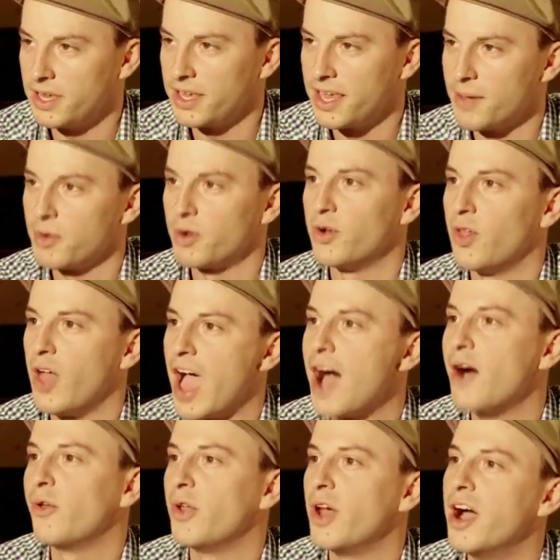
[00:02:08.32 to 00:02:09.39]
the chemical
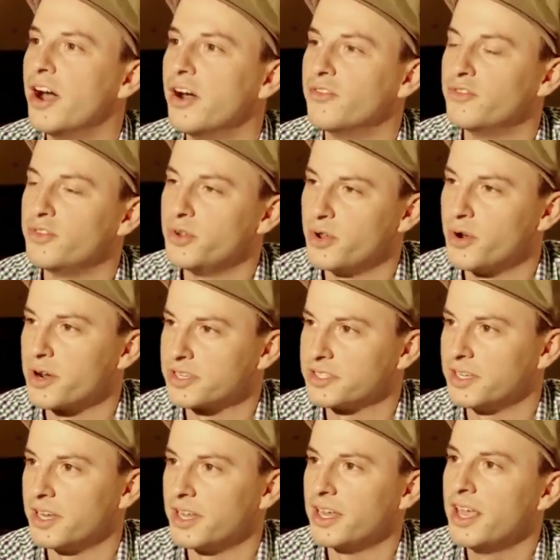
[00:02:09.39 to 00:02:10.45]
out of New York
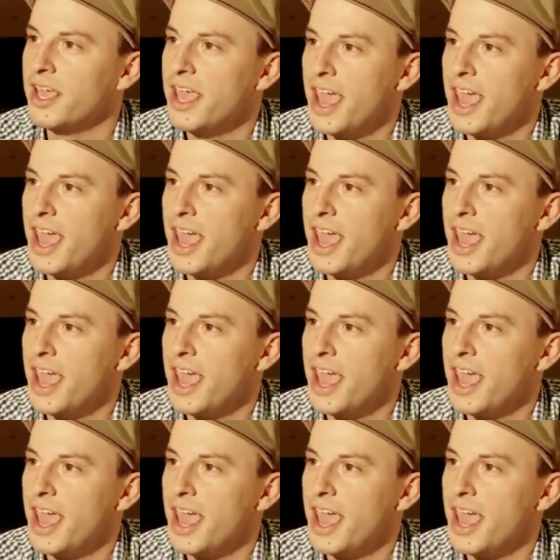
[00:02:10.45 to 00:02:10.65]
City,